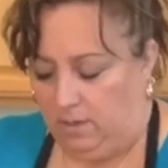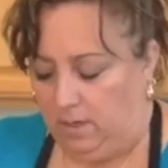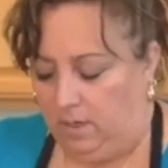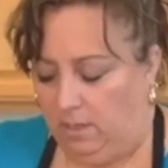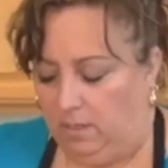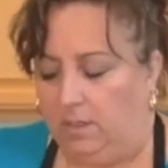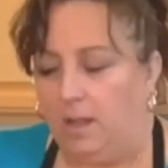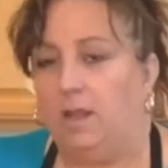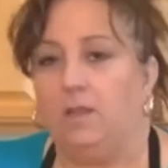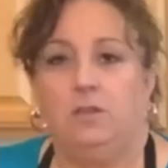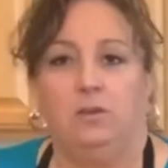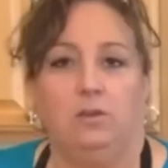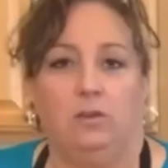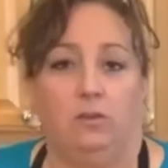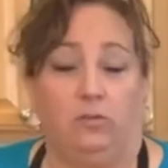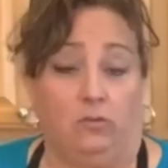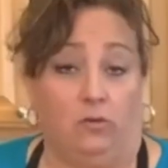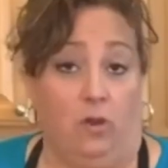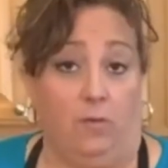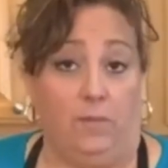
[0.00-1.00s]
Now you
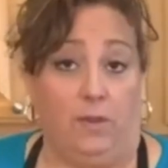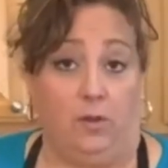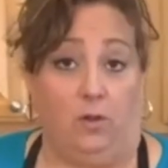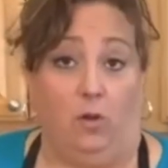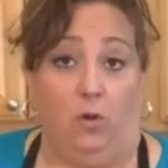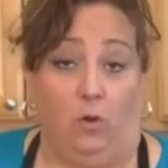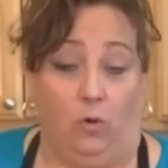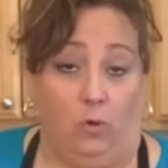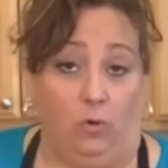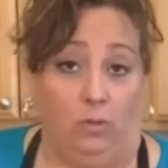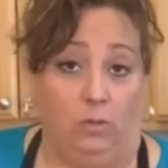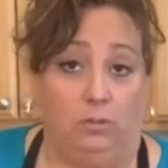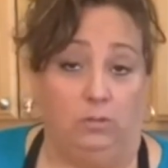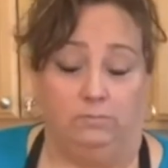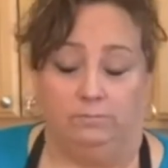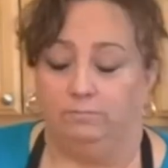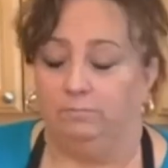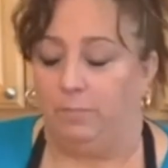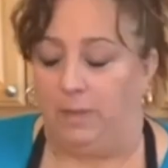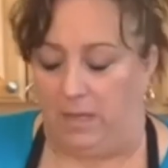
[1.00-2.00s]
can throw them in whole,
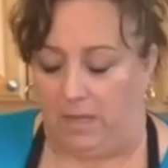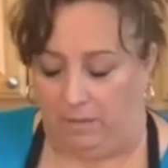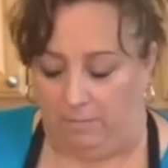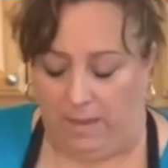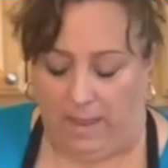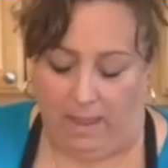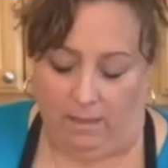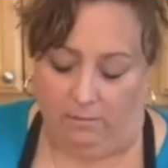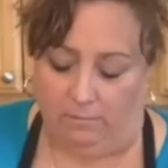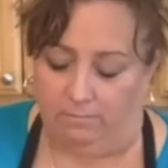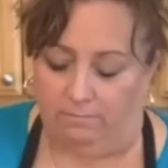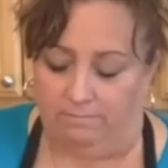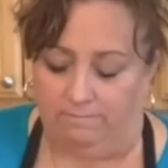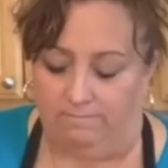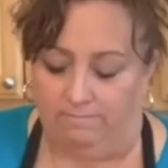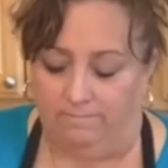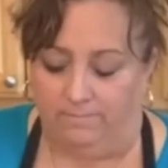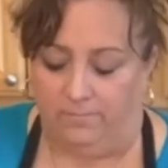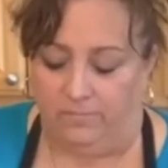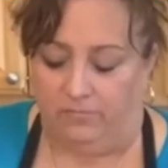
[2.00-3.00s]
pick them out,
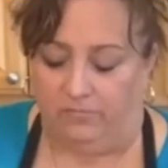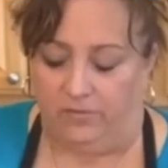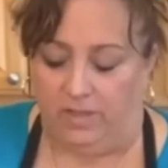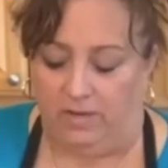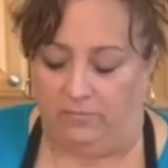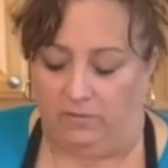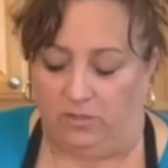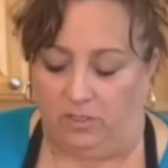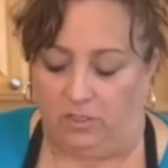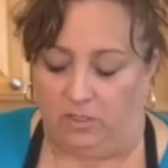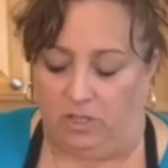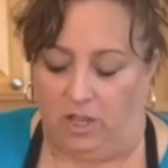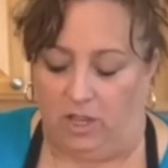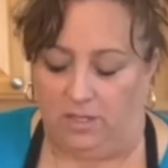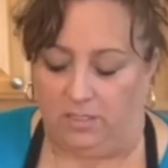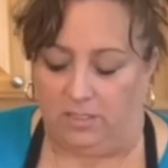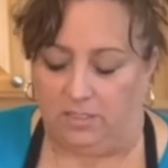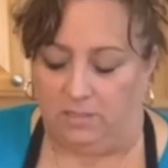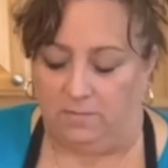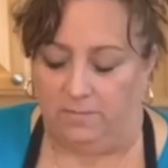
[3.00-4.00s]
flavor the
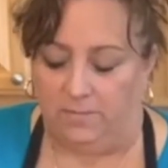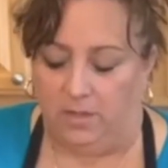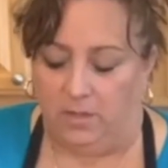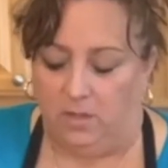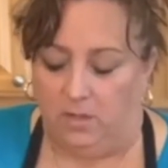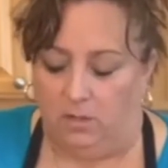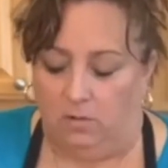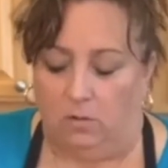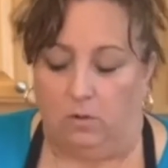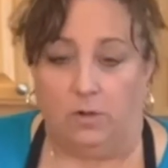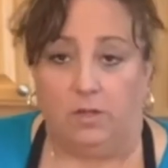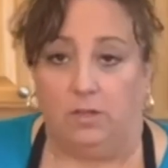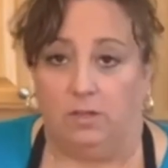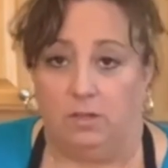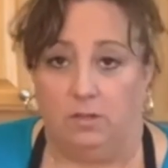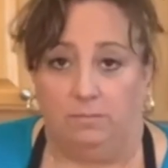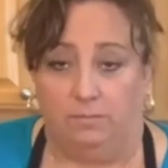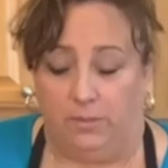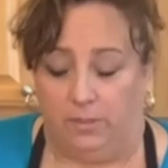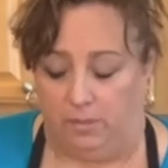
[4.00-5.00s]
sauce, or you
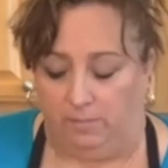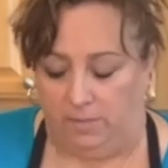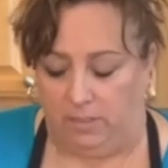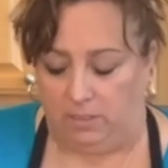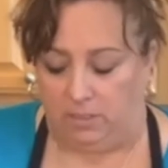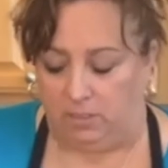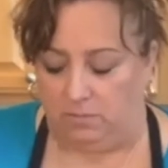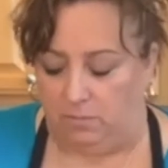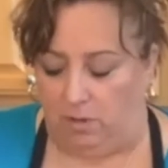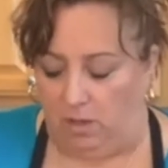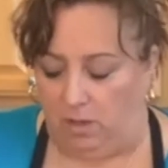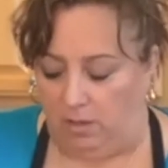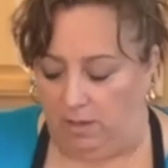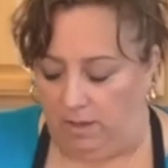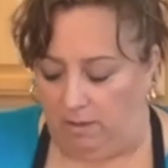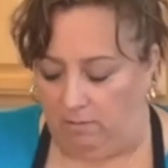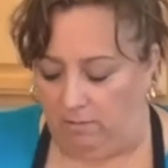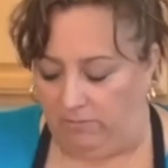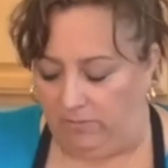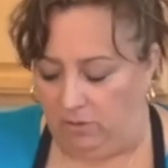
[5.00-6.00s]
can put them in small,
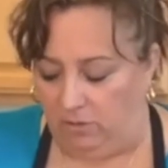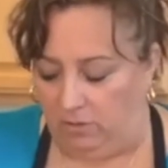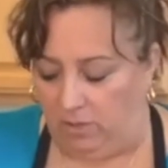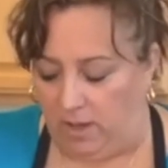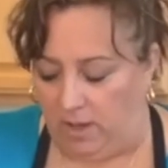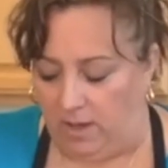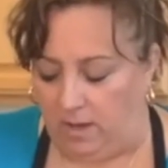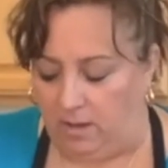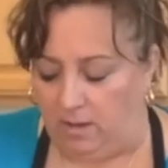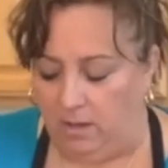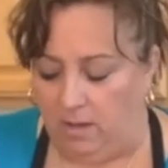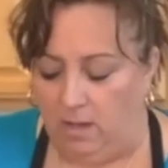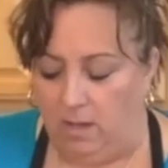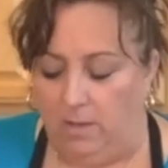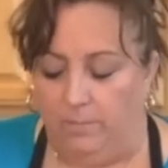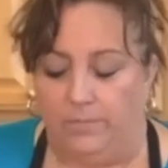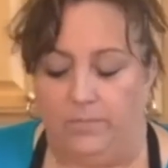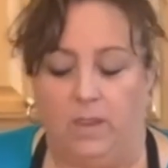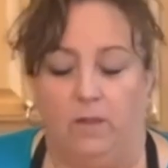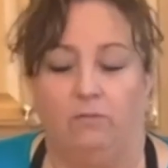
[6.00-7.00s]
however you like.
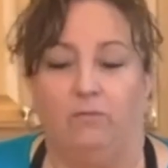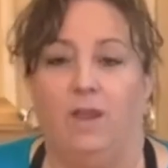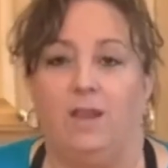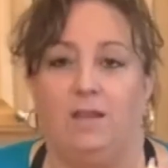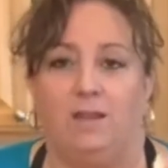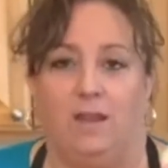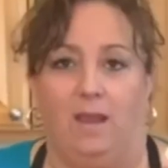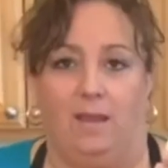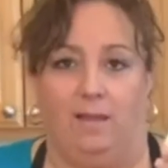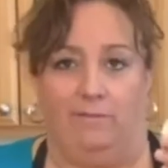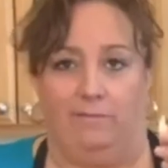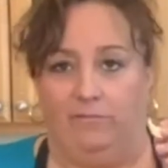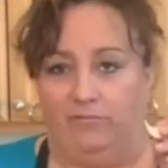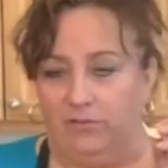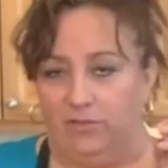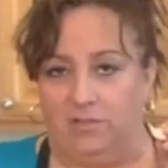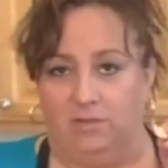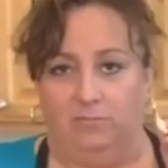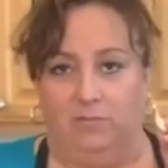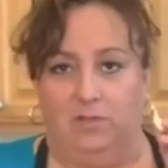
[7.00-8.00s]
Now right now,
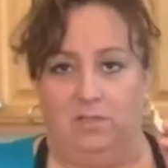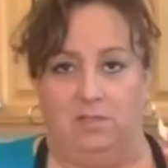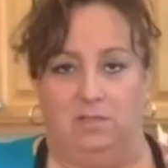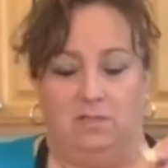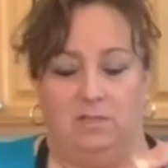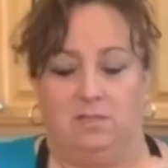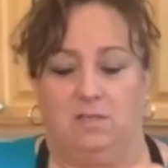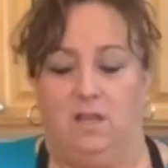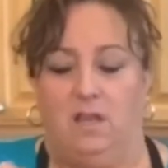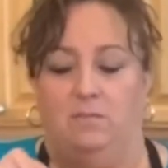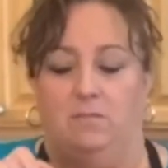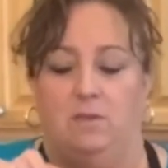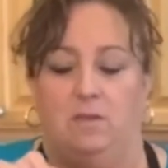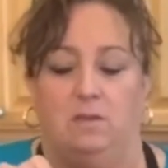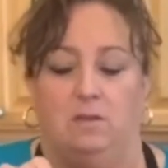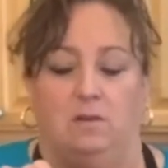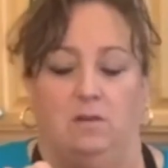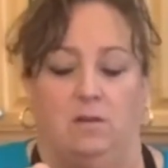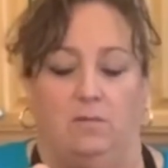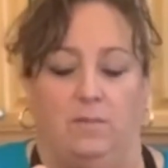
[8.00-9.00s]
for some reason this time of
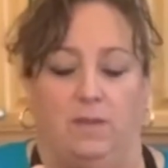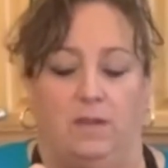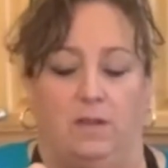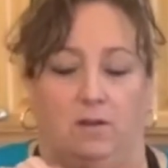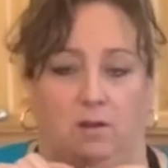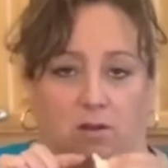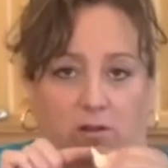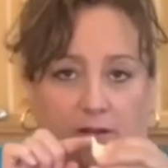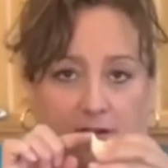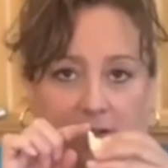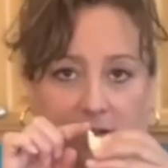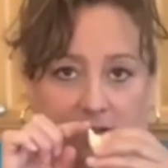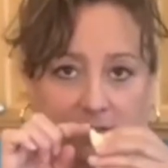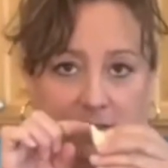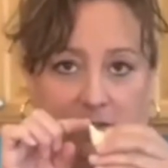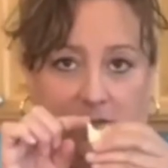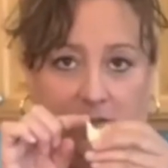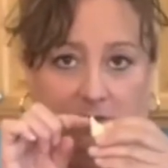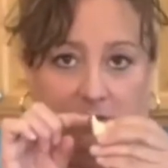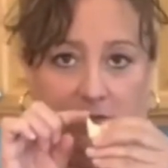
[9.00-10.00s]
year, all my garlic has
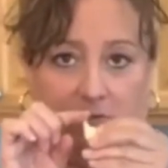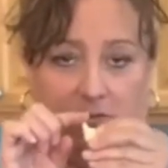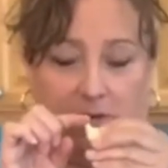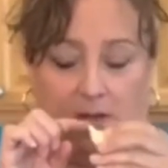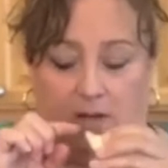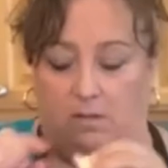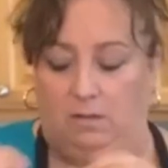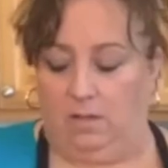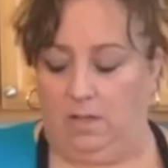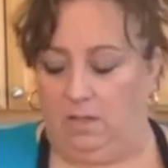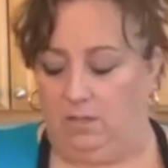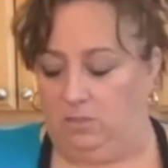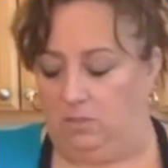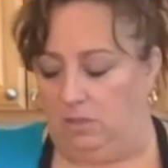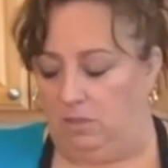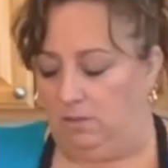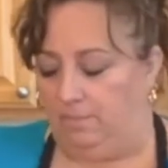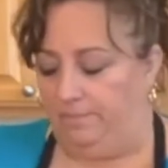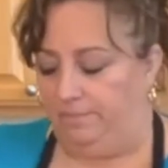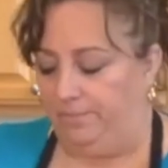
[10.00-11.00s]
these little green things
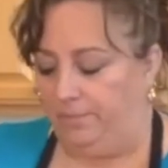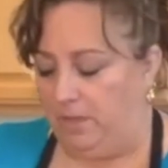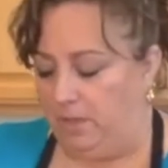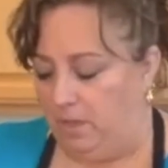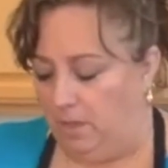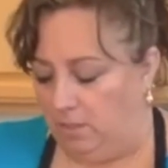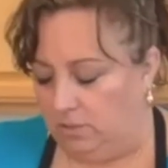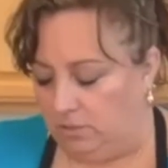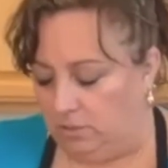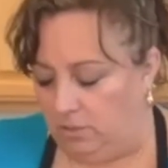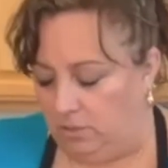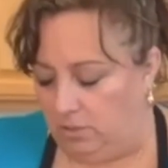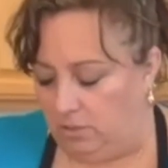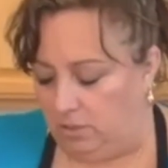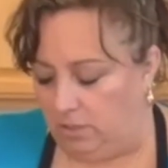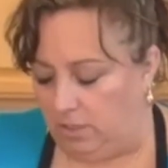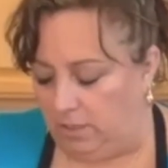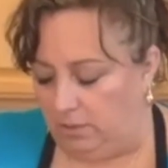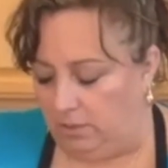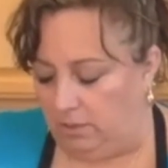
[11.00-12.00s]
on them, so you
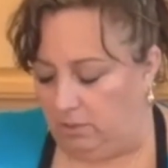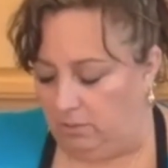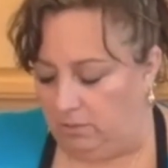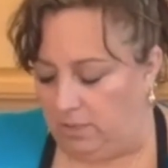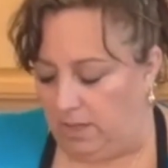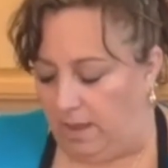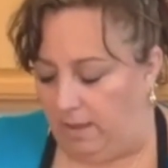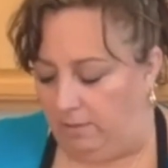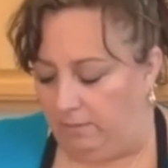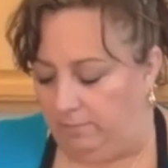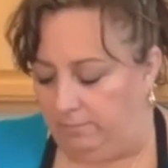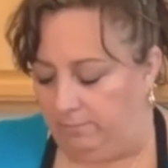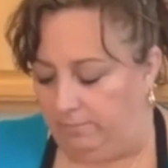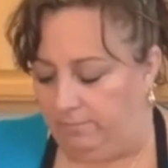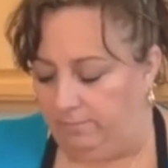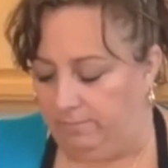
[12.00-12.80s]
cut those out.